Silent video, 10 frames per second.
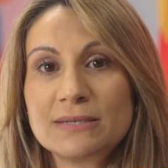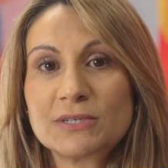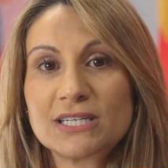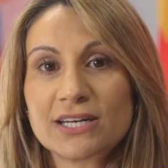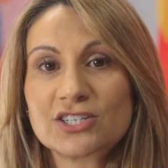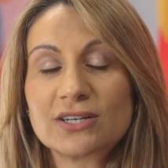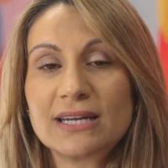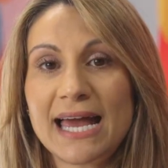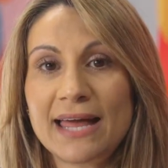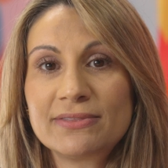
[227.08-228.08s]
protection
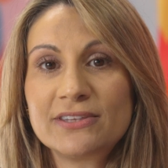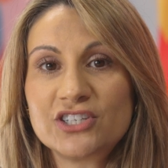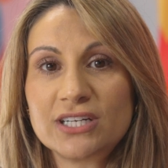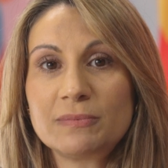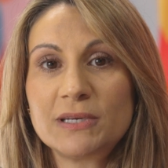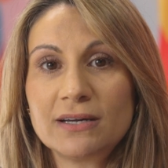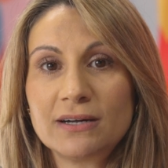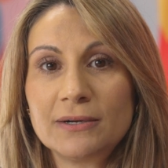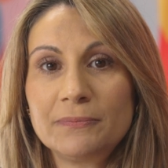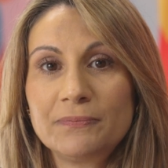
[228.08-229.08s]
and the
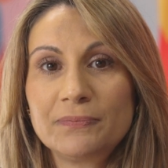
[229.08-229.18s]
GDPR.